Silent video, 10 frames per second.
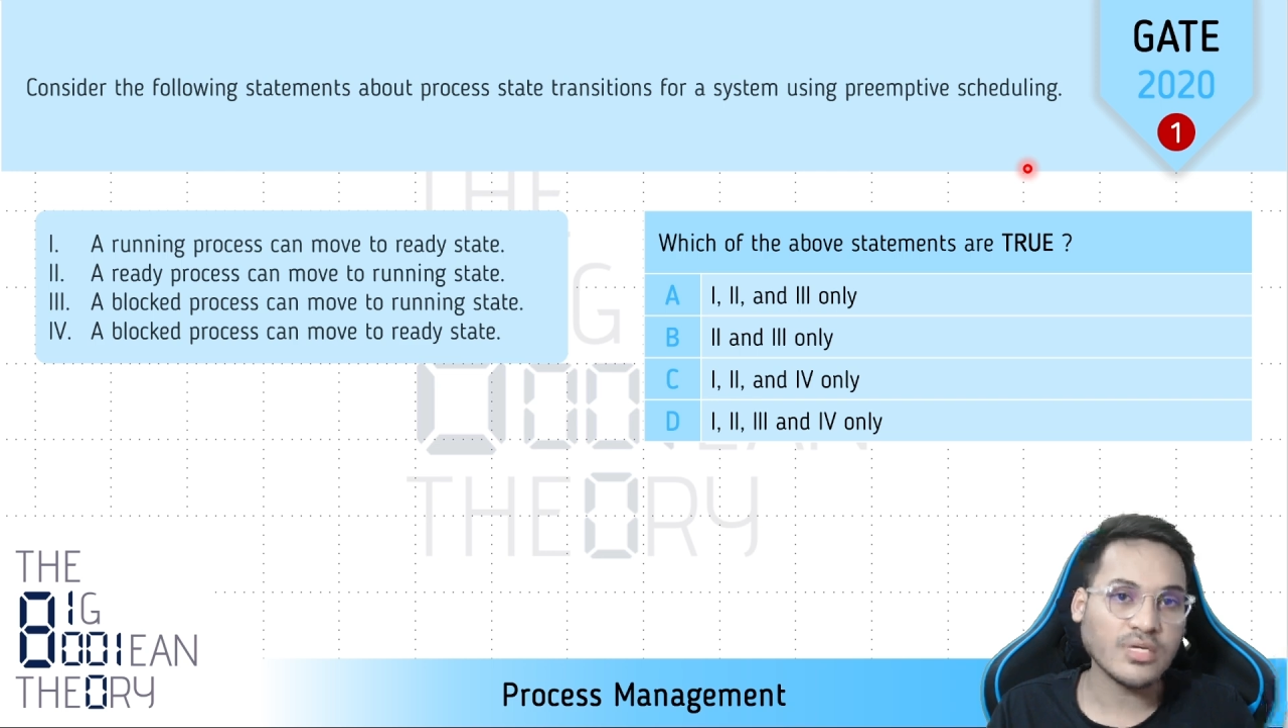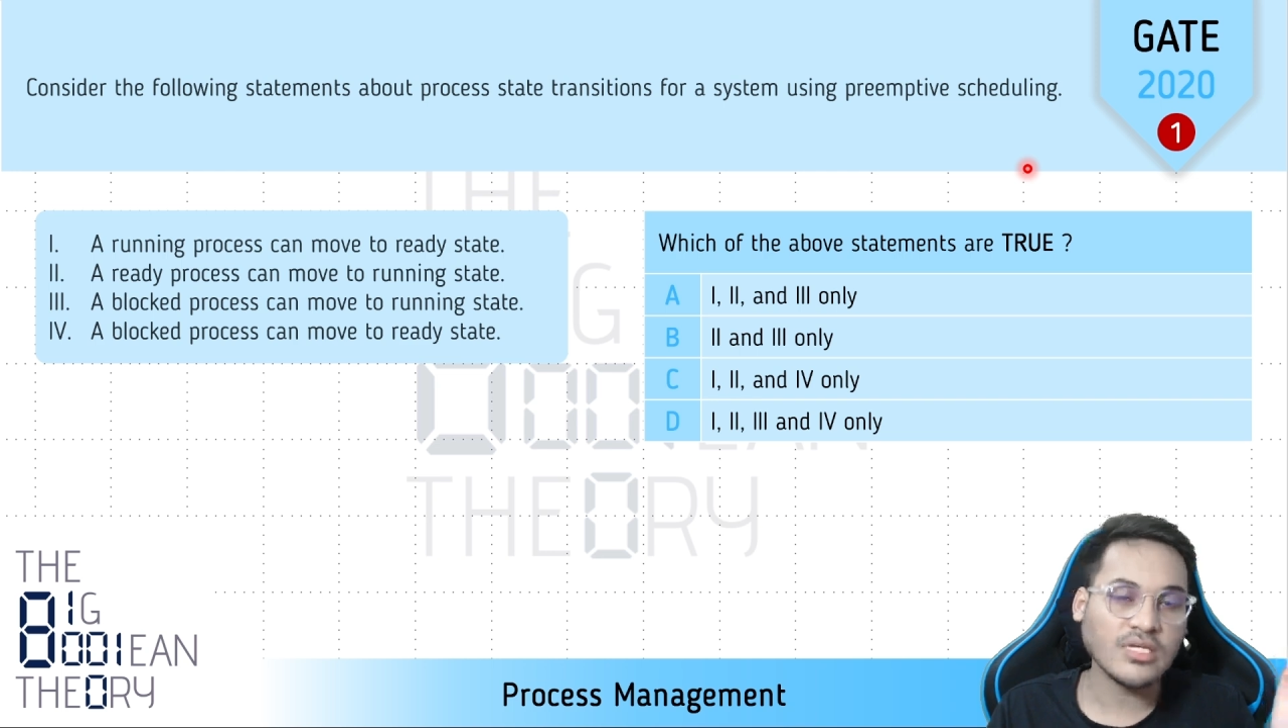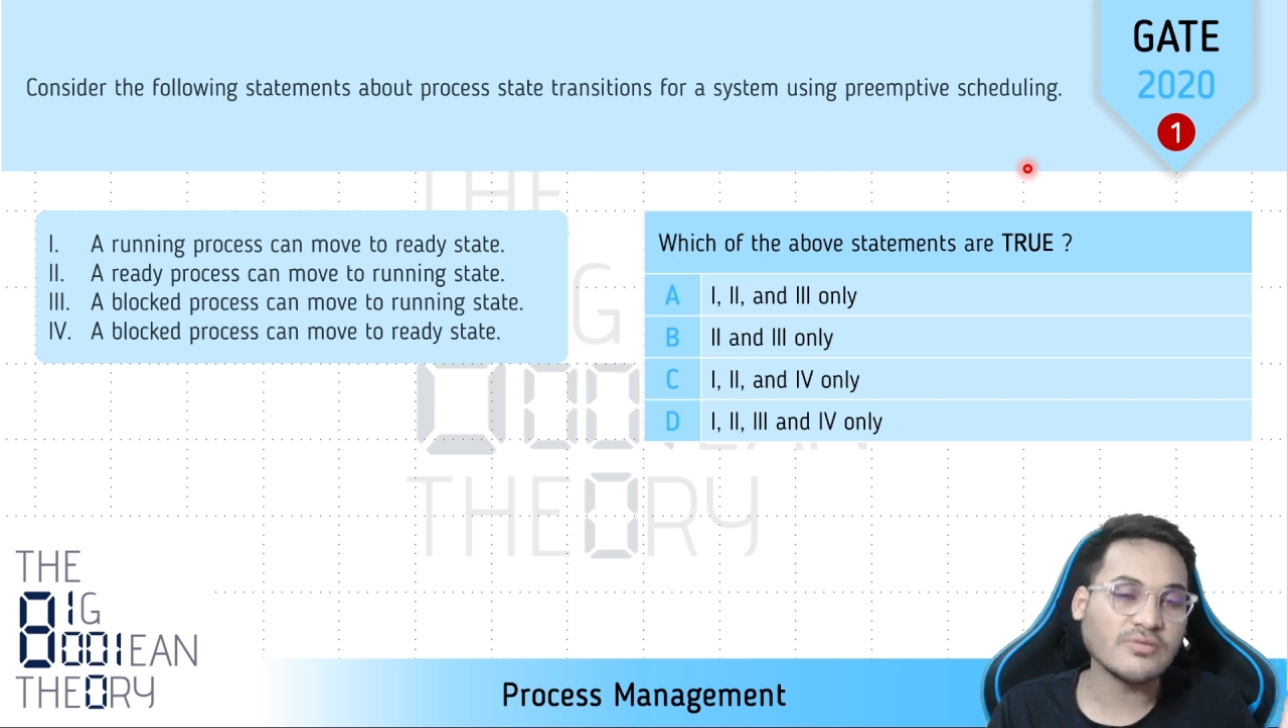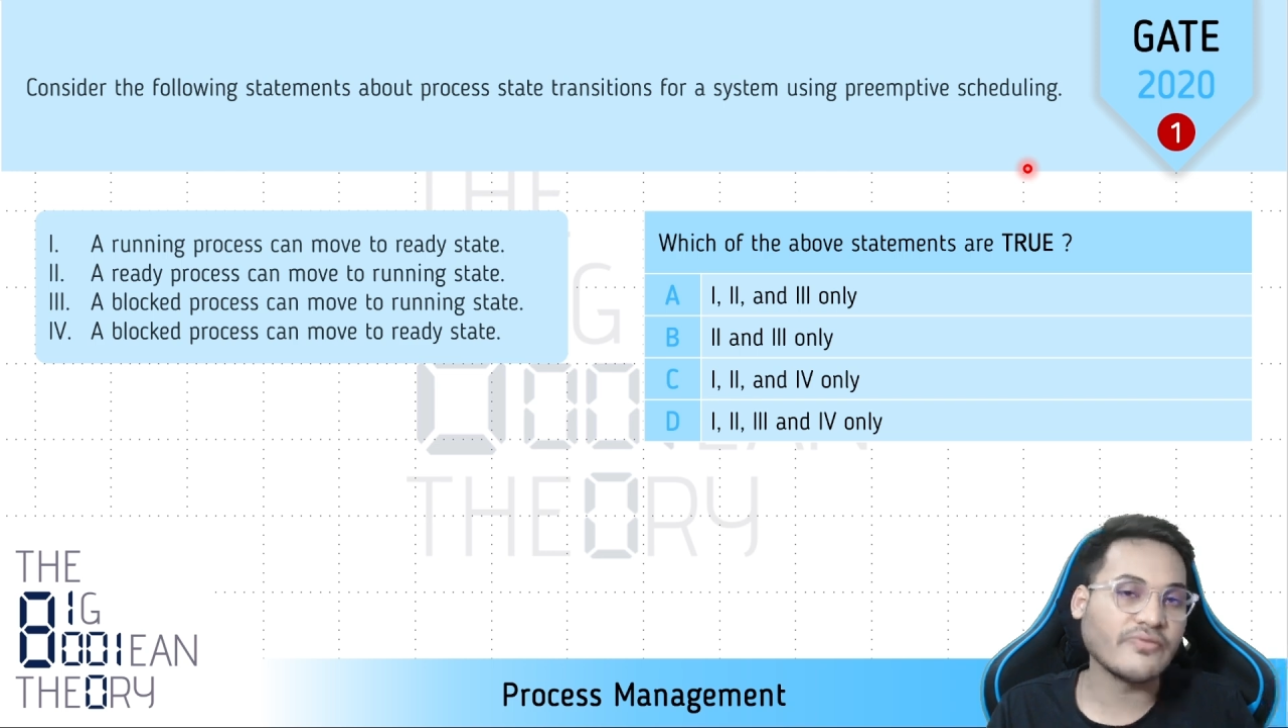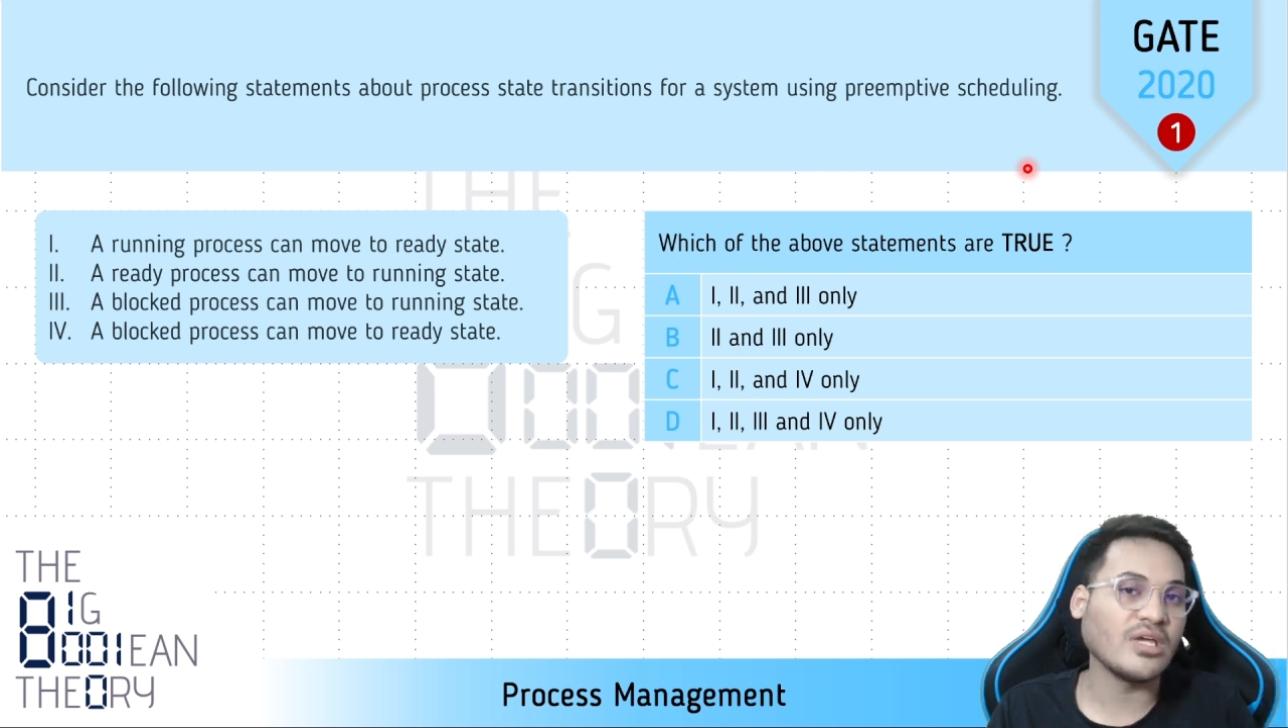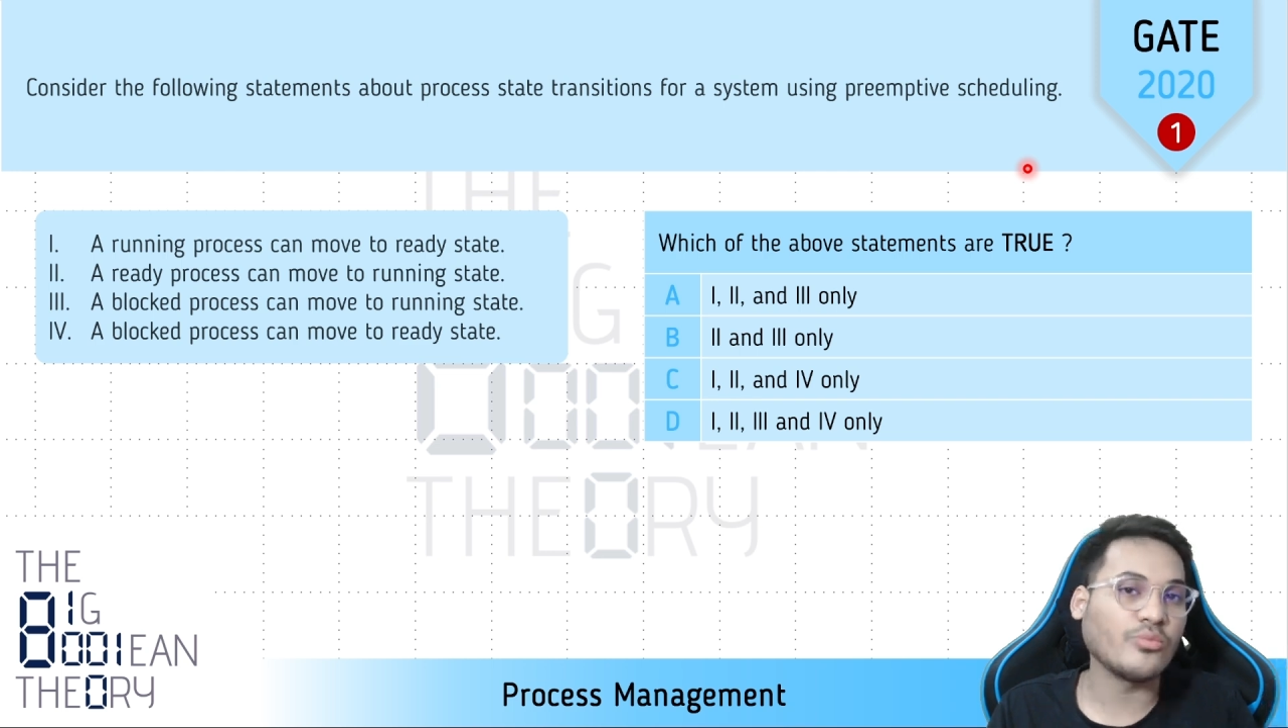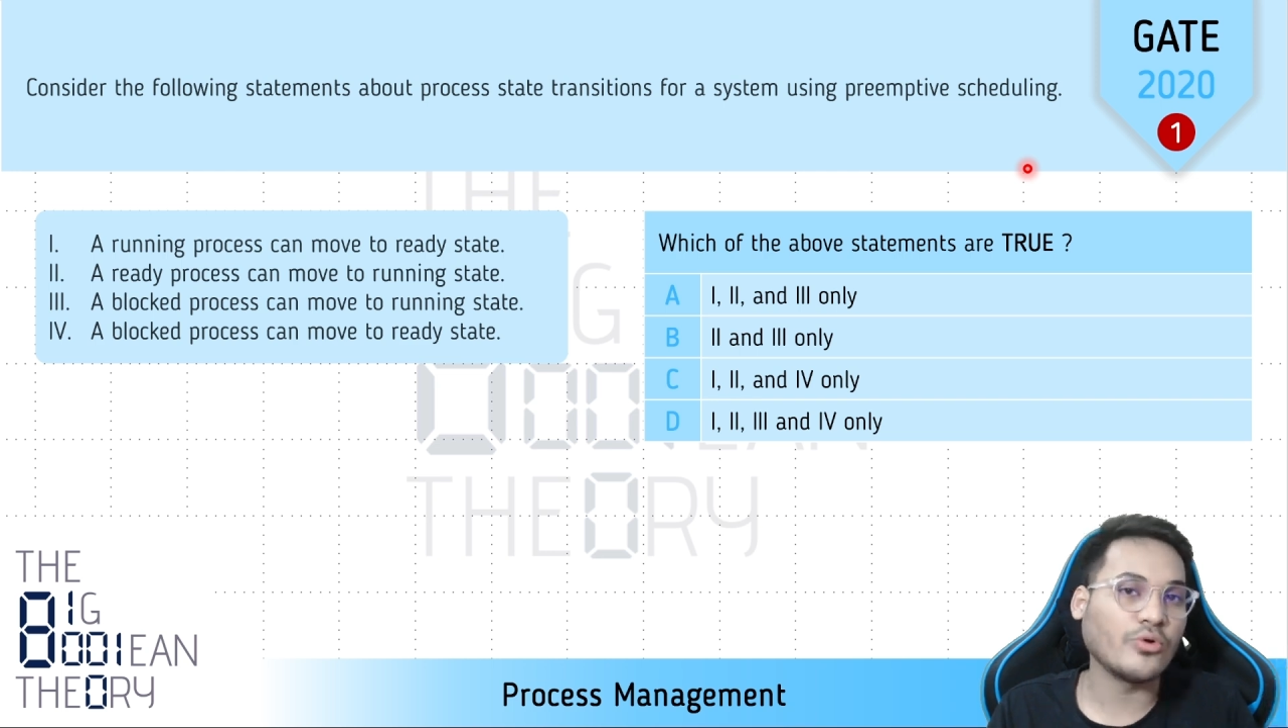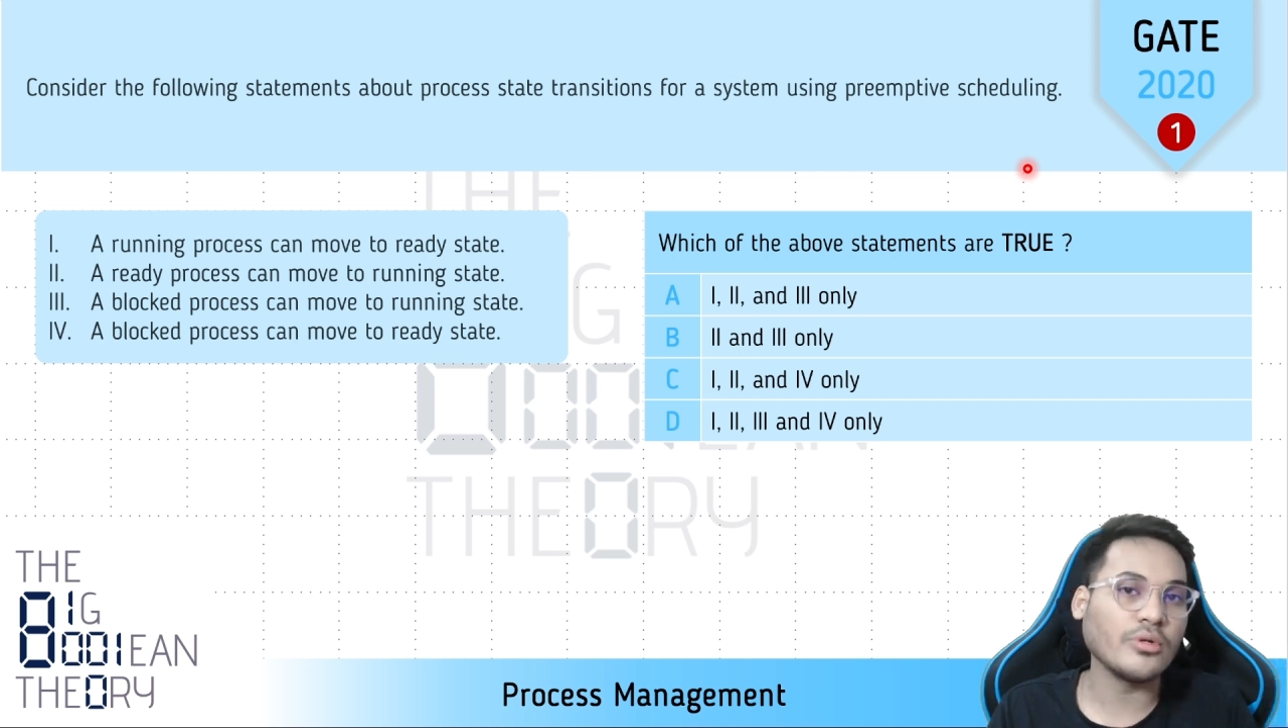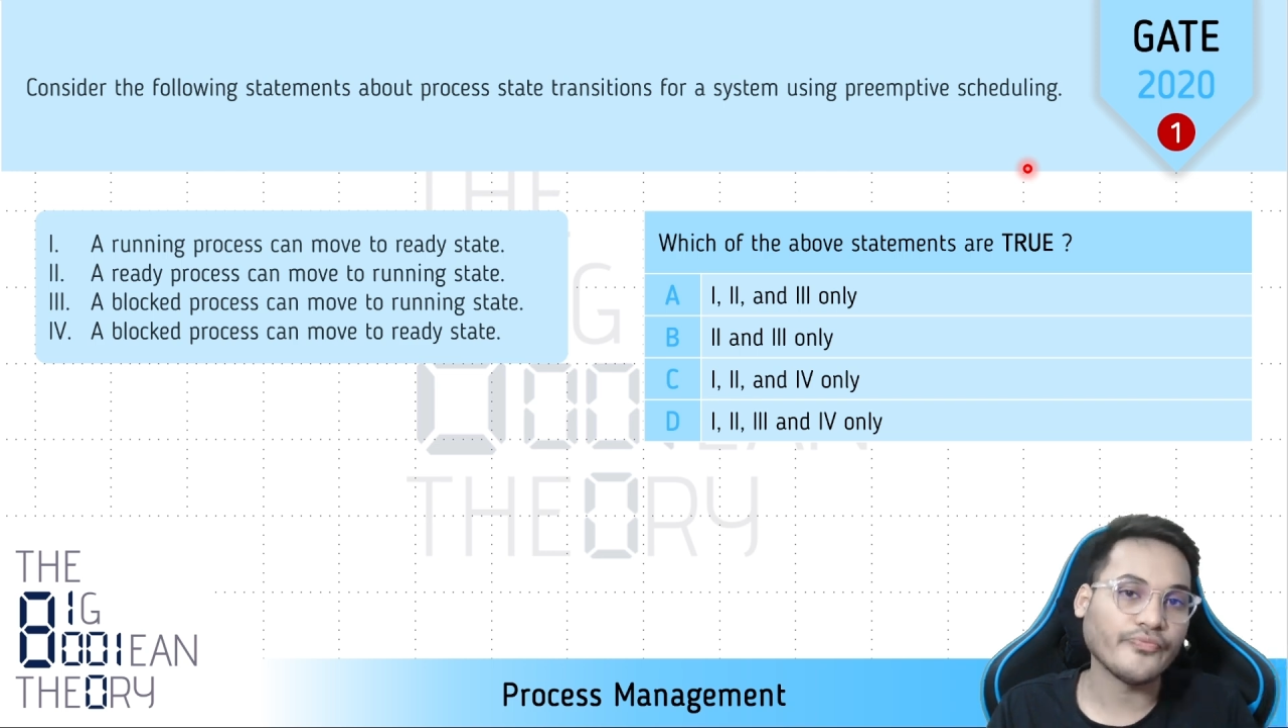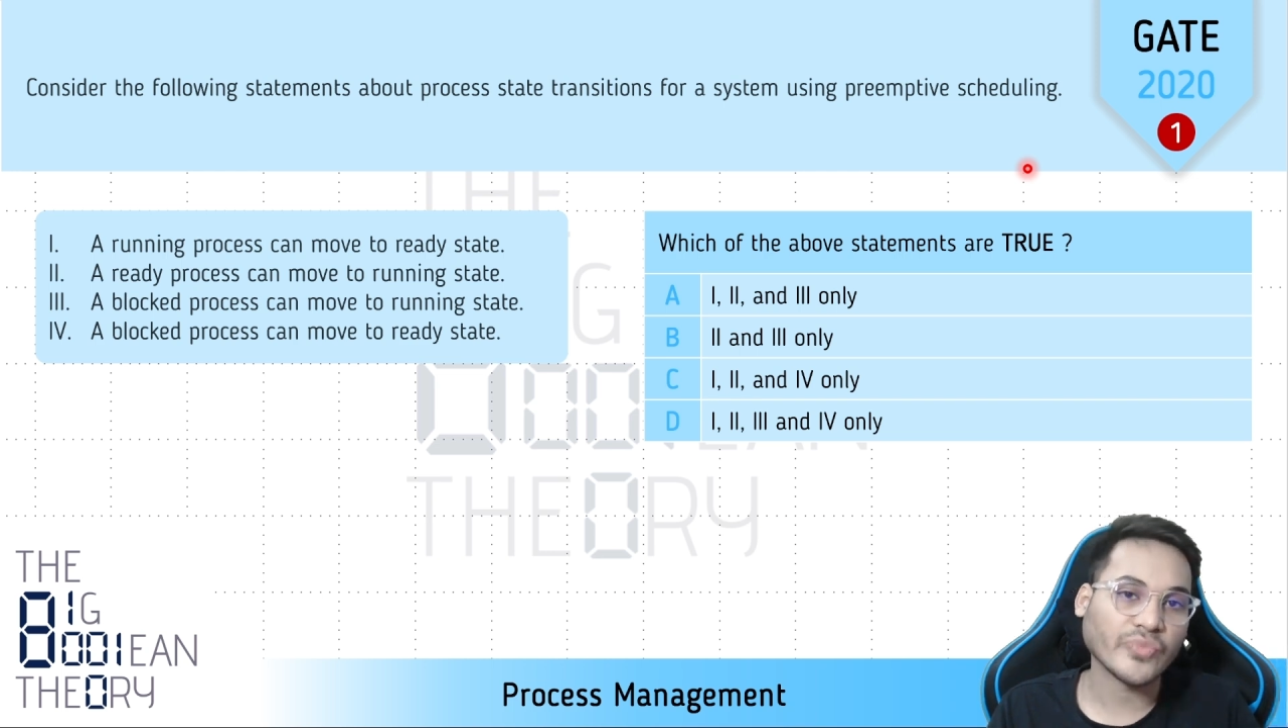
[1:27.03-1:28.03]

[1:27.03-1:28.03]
is way more